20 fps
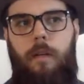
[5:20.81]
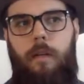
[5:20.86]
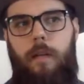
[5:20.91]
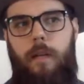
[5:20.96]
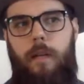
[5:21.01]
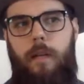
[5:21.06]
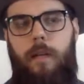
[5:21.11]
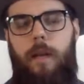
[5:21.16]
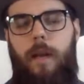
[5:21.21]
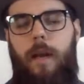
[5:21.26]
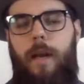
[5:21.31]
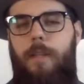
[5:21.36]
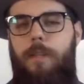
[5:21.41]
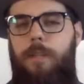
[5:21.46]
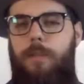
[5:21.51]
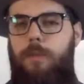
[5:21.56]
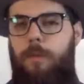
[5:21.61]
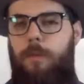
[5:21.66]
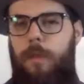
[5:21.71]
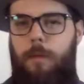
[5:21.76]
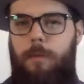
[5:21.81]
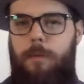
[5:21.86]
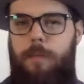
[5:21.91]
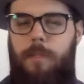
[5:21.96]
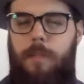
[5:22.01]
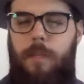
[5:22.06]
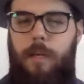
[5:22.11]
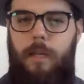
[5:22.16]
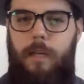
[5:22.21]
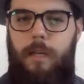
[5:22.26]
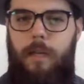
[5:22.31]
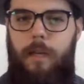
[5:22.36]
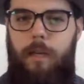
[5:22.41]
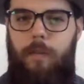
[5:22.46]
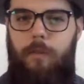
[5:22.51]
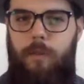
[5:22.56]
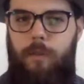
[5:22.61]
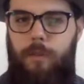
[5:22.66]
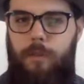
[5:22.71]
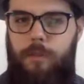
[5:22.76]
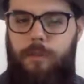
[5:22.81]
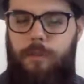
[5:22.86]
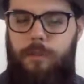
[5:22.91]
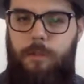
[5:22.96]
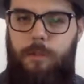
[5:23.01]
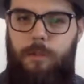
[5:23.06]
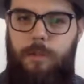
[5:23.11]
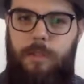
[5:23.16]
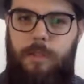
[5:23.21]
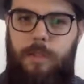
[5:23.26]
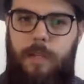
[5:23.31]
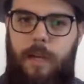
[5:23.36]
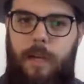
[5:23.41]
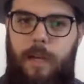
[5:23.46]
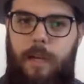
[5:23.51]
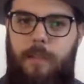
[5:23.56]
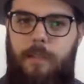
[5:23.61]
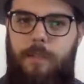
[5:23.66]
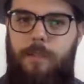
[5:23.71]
in high school, I would study like Virgin Suicides